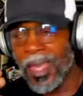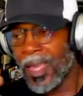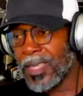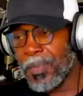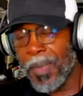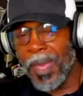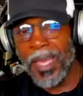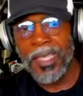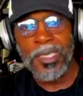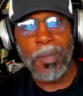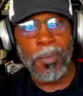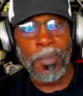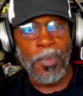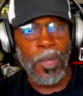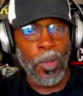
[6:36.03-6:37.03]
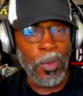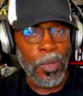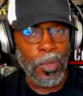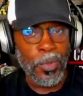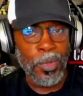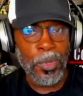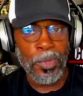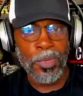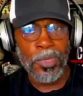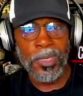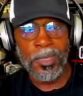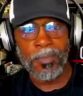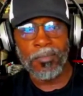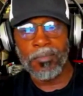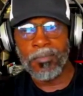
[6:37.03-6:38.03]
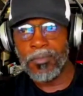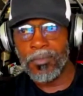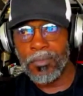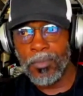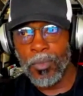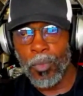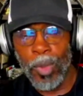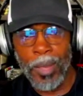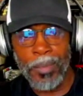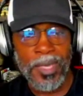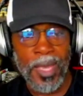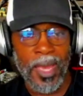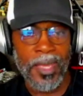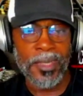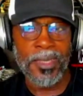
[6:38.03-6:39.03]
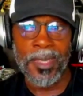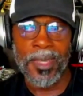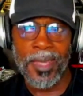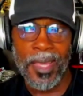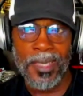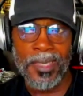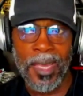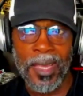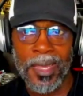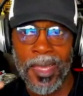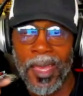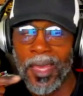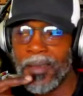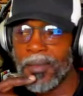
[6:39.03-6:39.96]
it's made some local news websites and things like that.